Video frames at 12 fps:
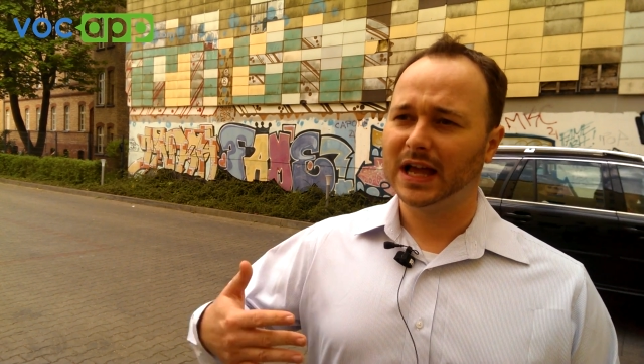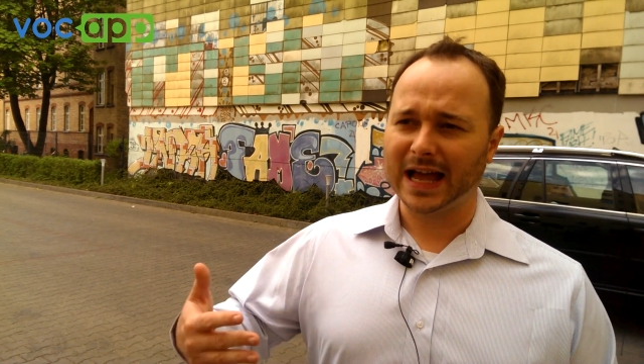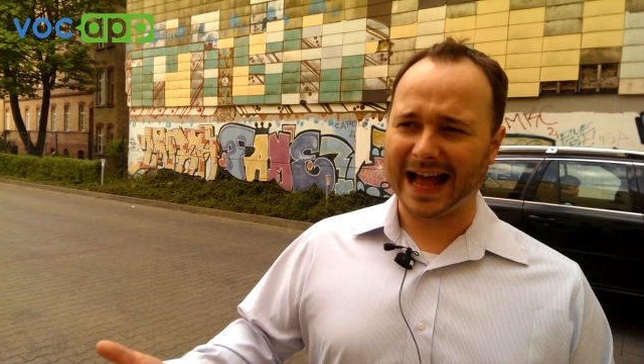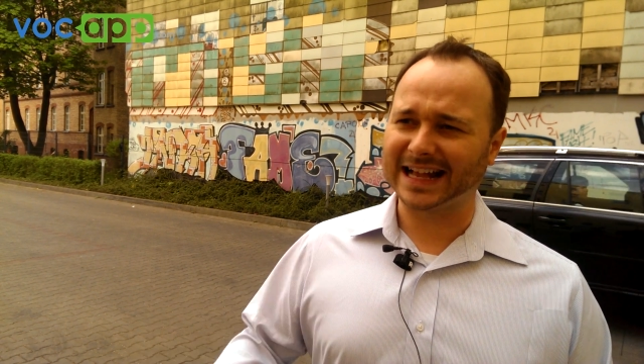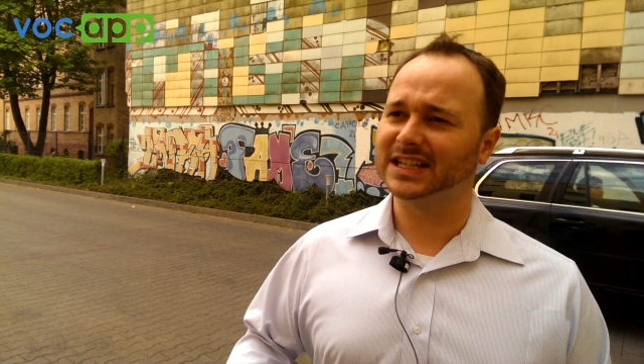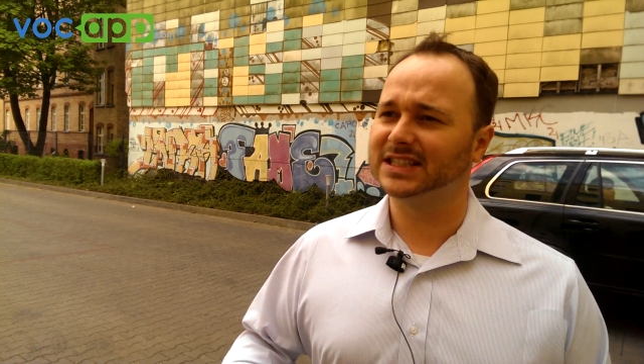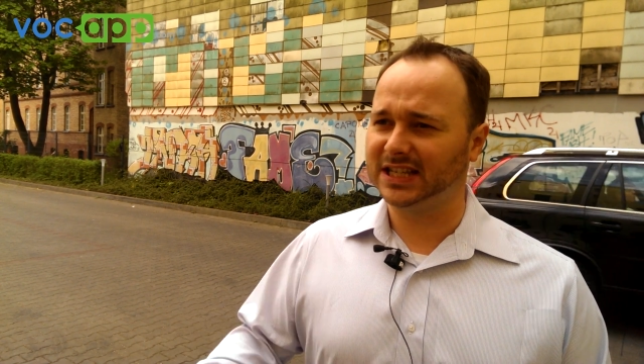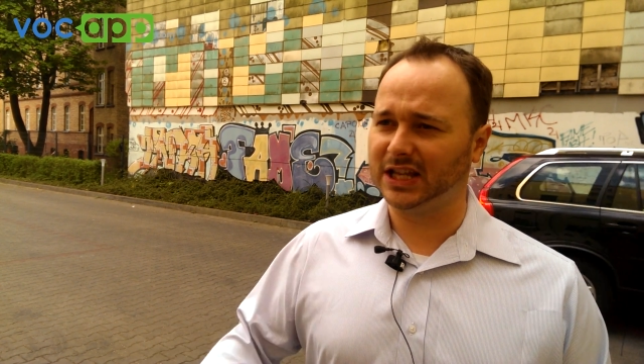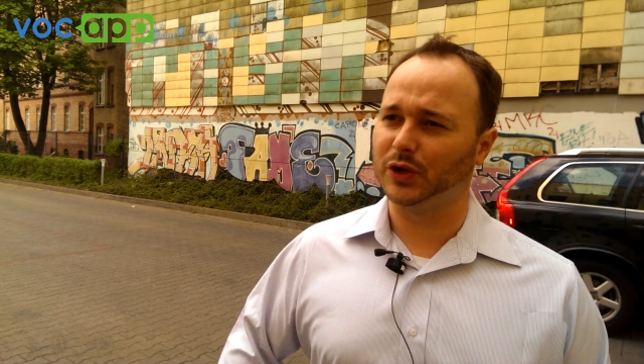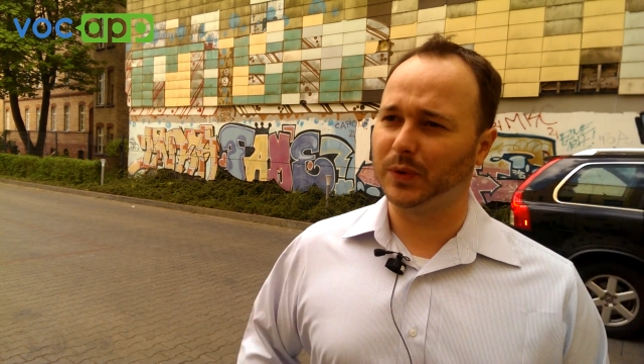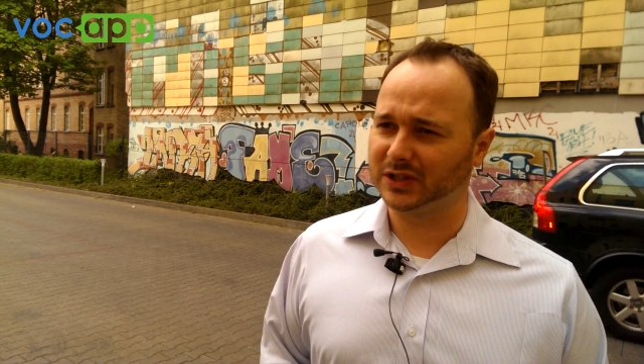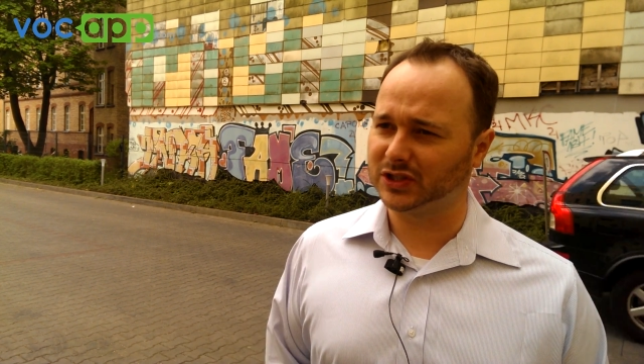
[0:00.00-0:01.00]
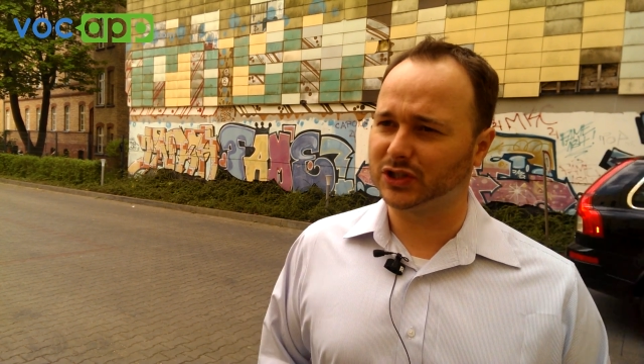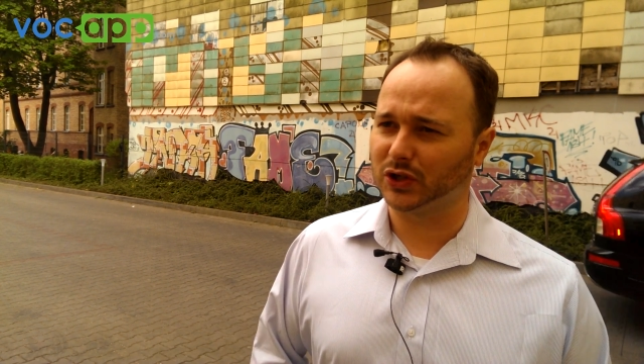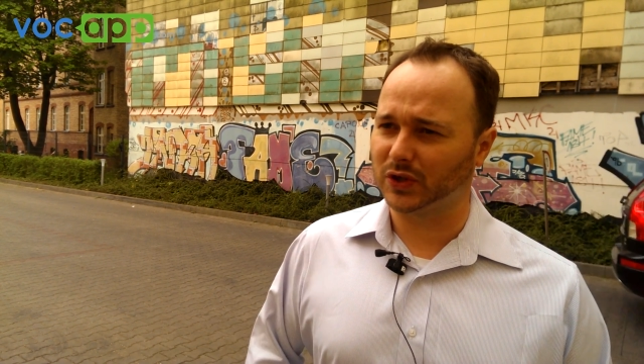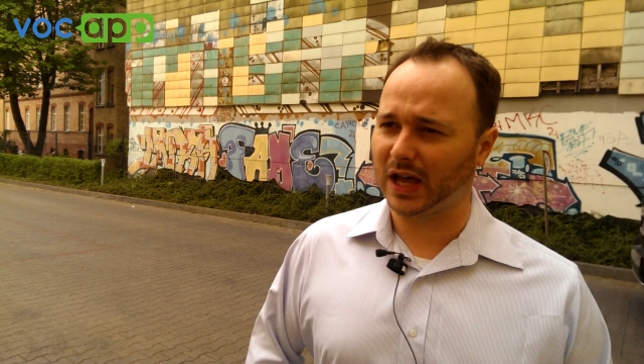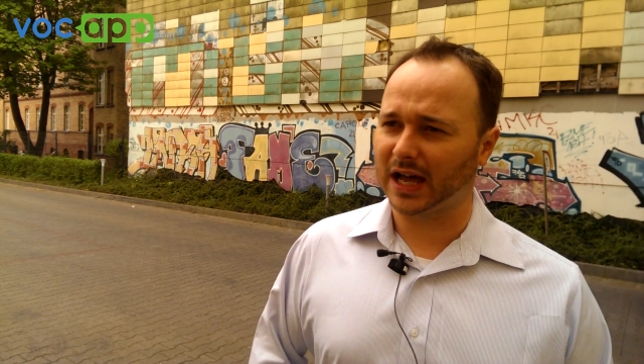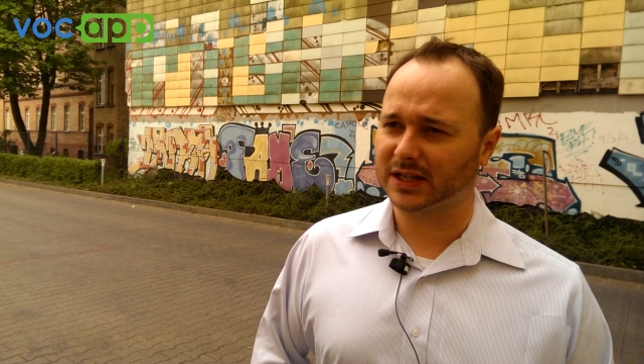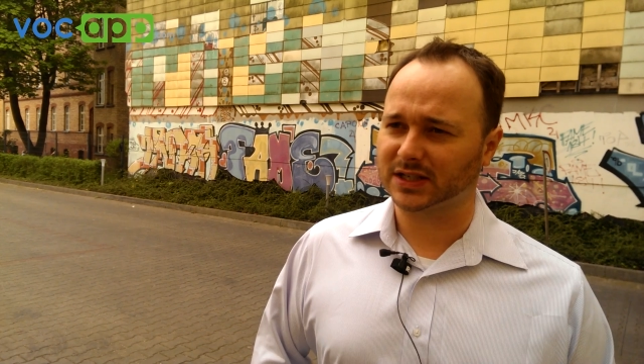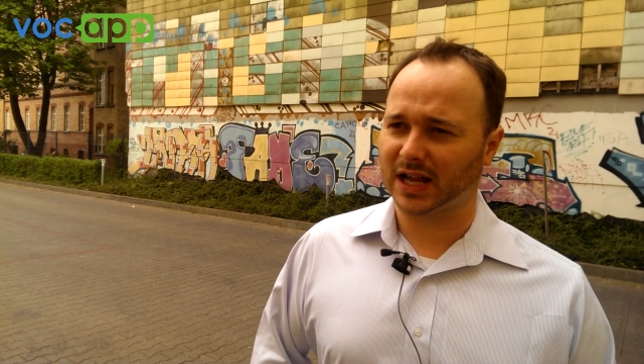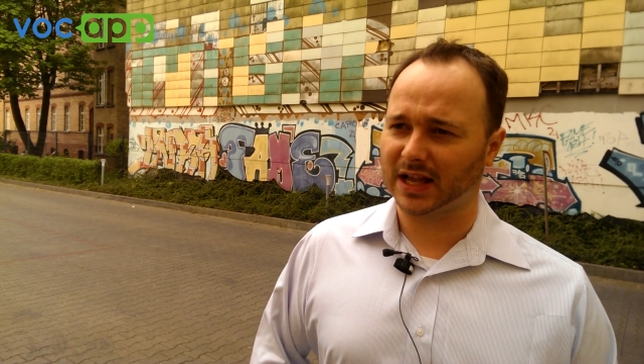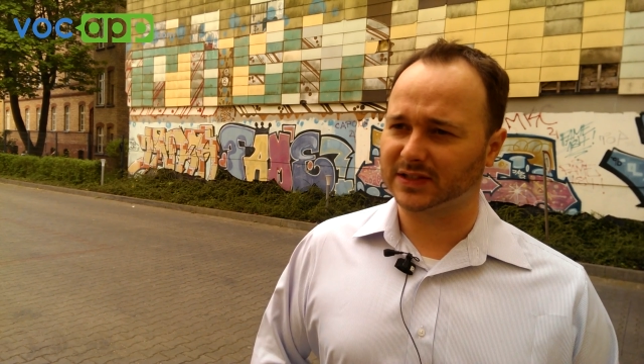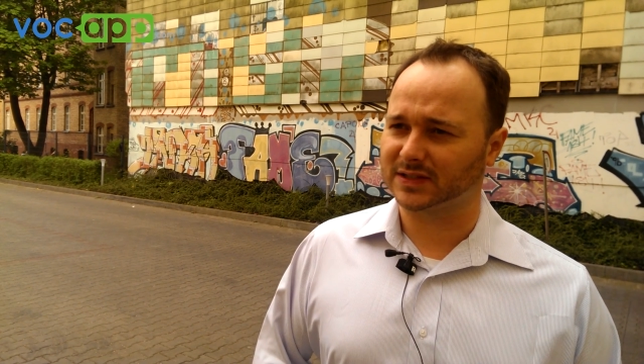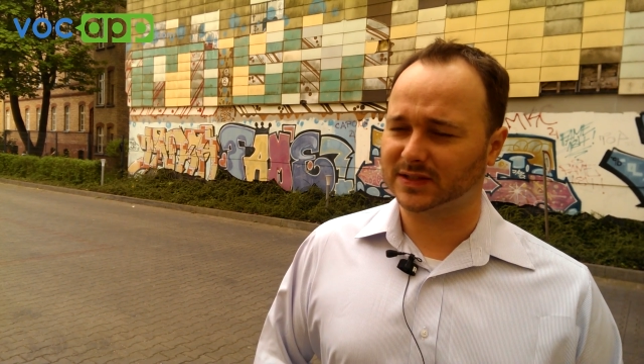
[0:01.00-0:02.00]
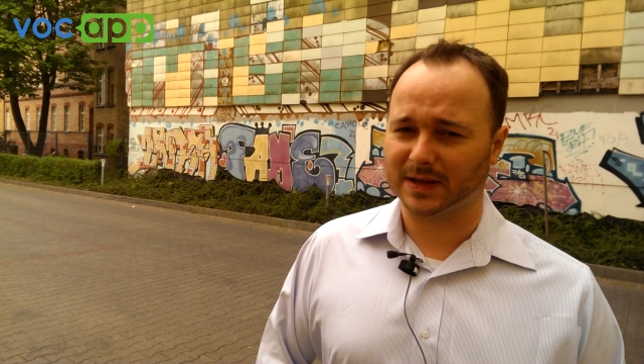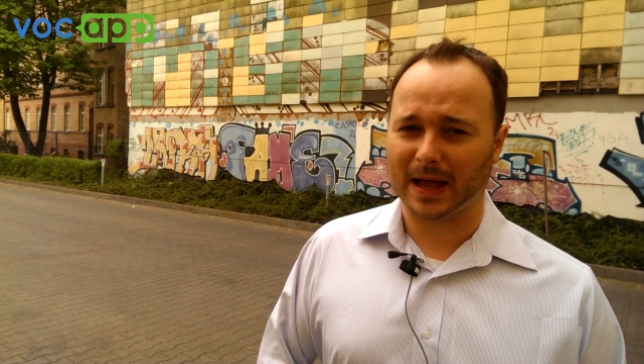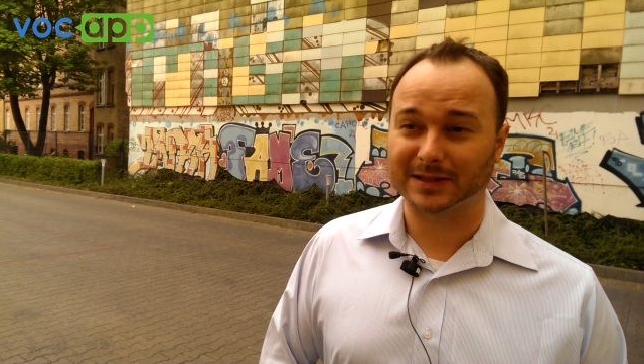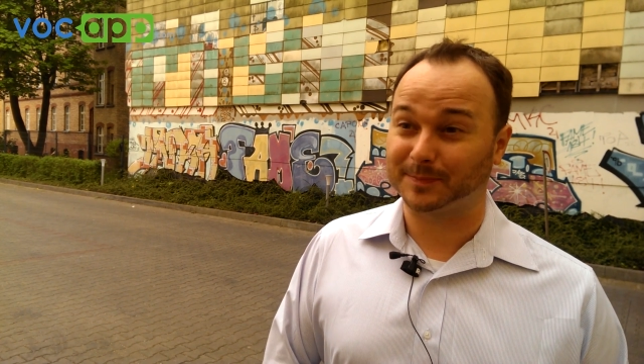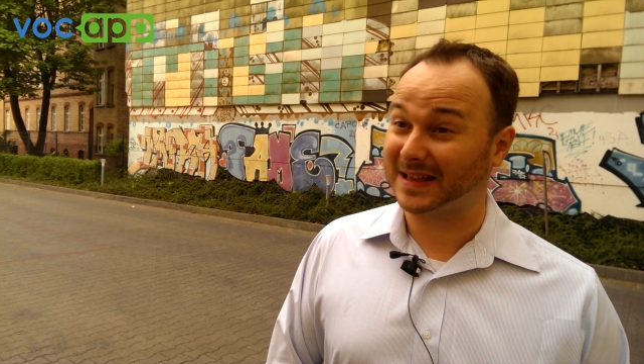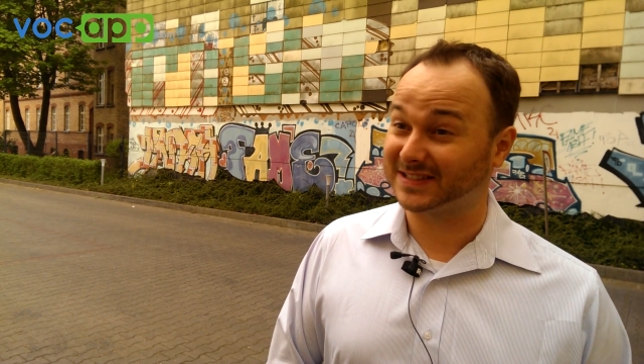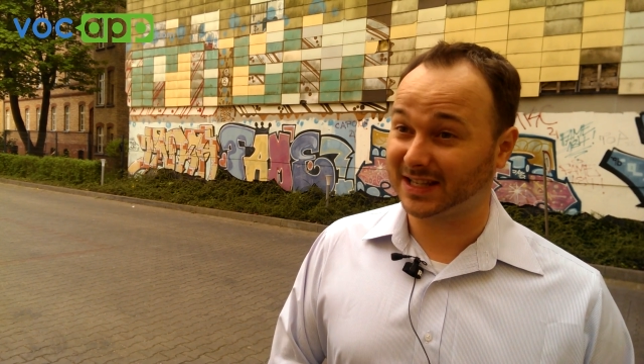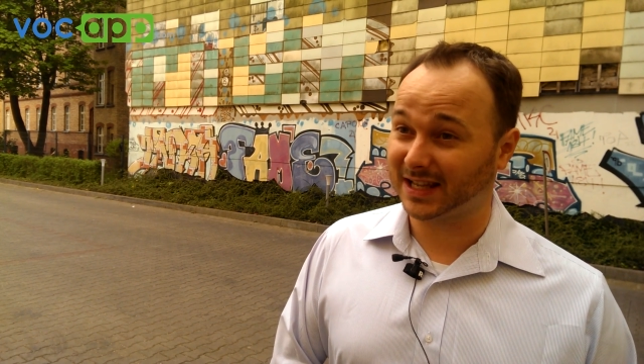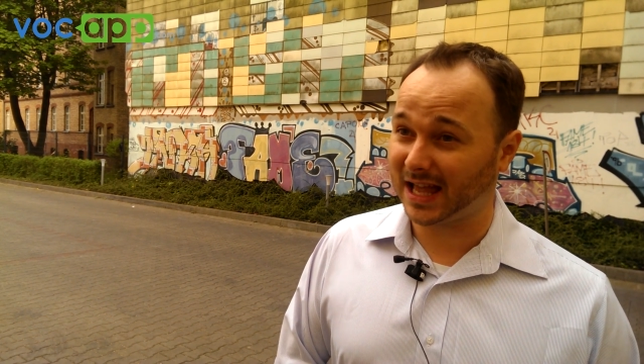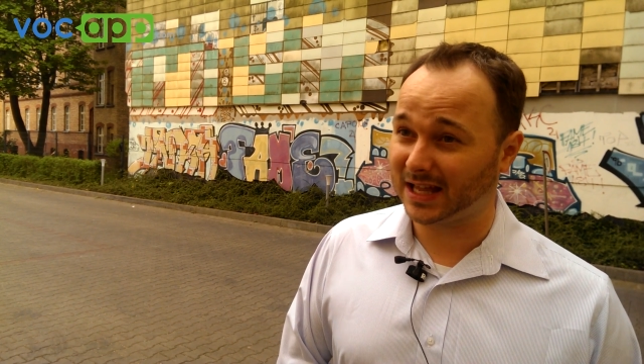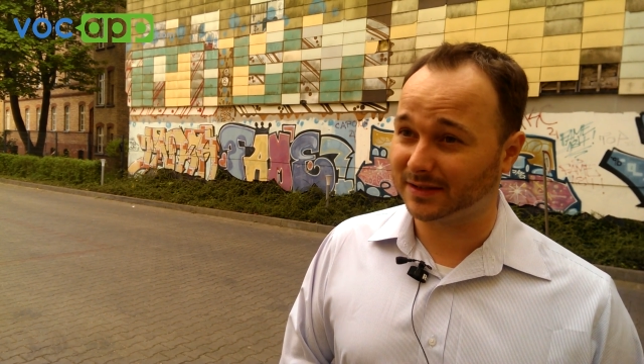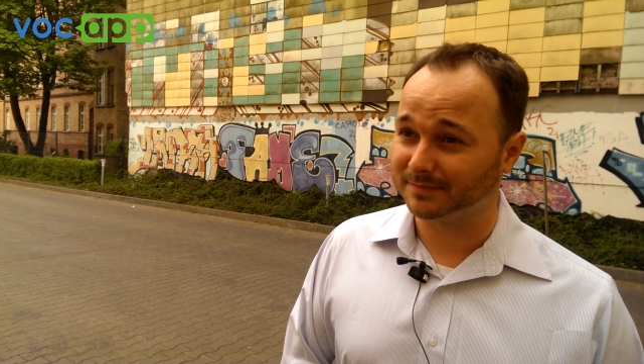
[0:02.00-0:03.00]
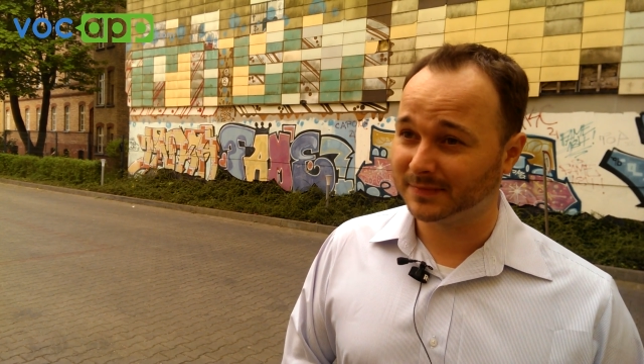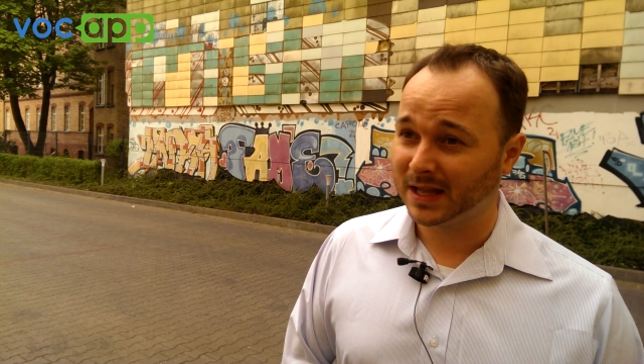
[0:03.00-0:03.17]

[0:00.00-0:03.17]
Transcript: and continuing to do that as best I can.